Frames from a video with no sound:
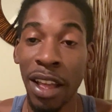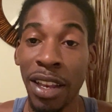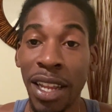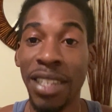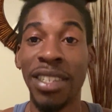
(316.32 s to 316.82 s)

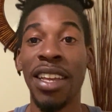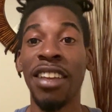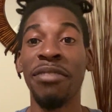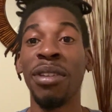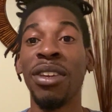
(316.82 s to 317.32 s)
That
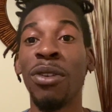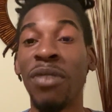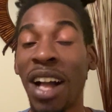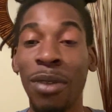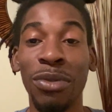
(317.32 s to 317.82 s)
saved me over.
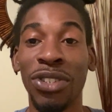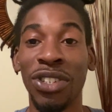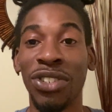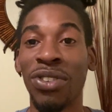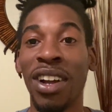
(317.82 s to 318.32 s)
I was
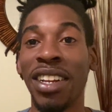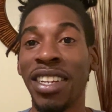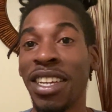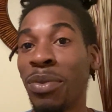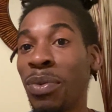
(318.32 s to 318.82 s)
just trying to
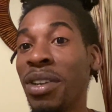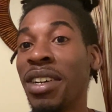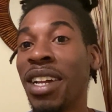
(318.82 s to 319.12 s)
get one.